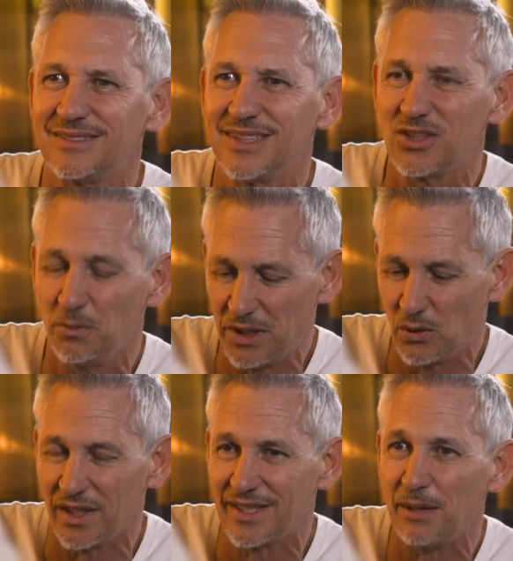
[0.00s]
this could be
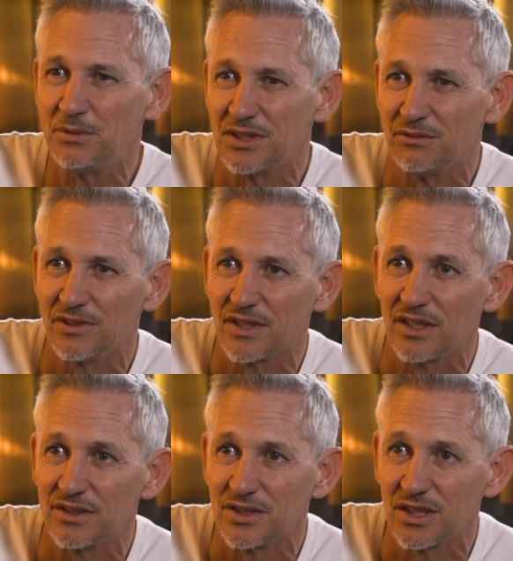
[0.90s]
quite damaging for the
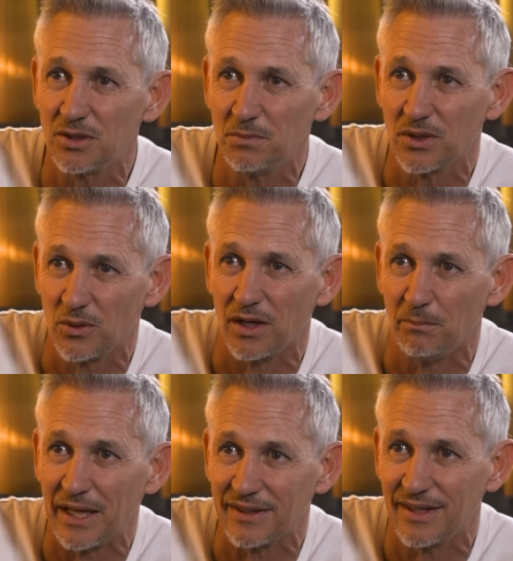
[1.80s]
country. It could be quite a
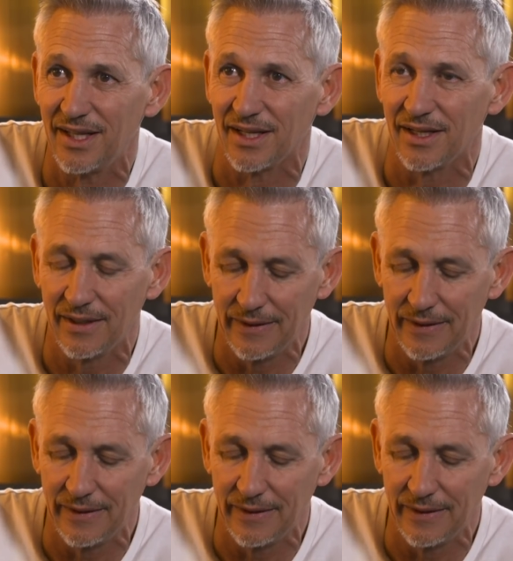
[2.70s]
bad thing.